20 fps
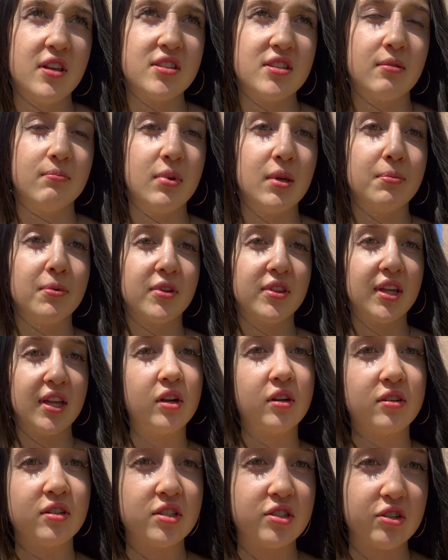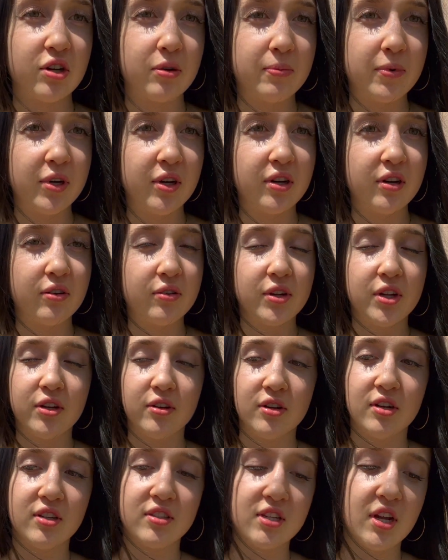some people think you're a stripper or you're
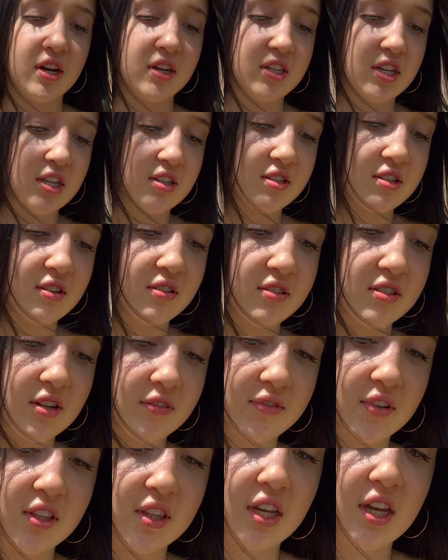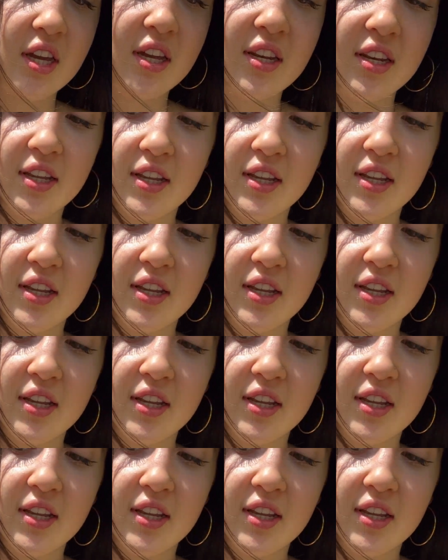an exotic dancer and stuff like that.